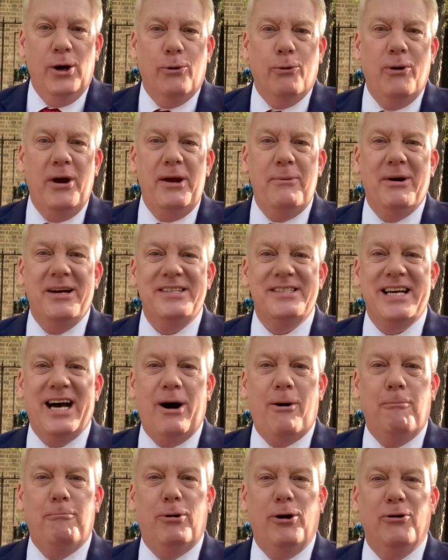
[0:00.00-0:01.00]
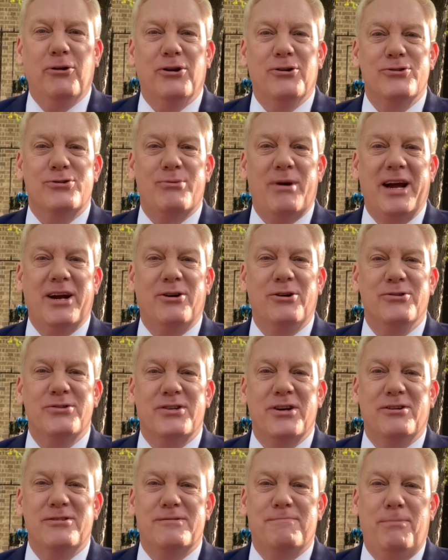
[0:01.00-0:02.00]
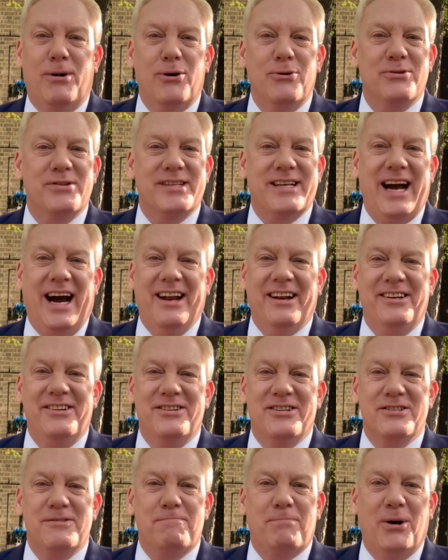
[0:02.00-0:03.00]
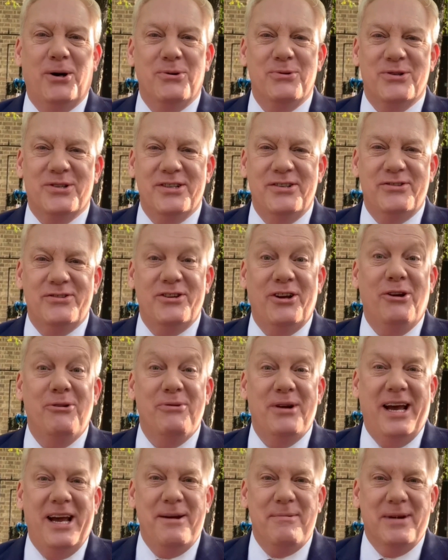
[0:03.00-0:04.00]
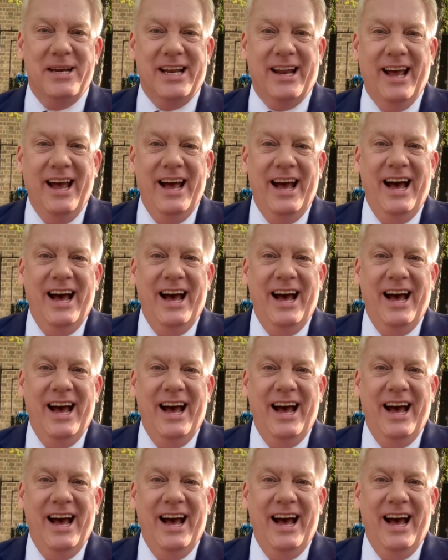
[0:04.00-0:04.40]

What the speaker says: We went out and bought those records, those books, calendars, posters, you name it.